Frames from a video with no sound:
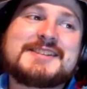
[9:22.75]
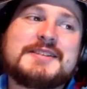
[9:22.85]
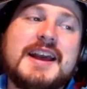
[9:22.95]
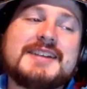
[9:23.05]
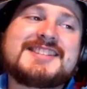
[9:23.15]

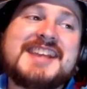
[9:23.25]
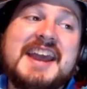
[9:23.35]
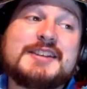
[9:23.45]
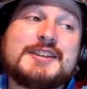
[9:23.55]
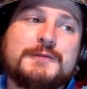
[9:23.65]
Yeah,
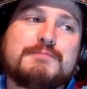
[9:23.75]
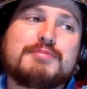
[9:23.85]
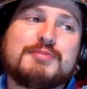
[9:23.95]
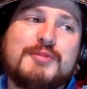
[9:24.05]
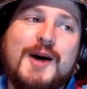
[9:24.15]
sans
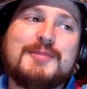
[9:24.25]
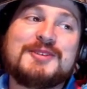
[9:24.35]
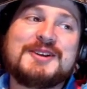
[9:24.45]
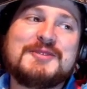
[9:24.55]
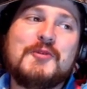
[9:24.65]

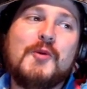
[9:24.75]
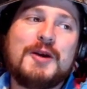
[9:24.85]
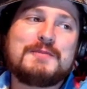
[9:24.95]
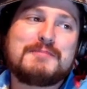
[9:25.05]
probably one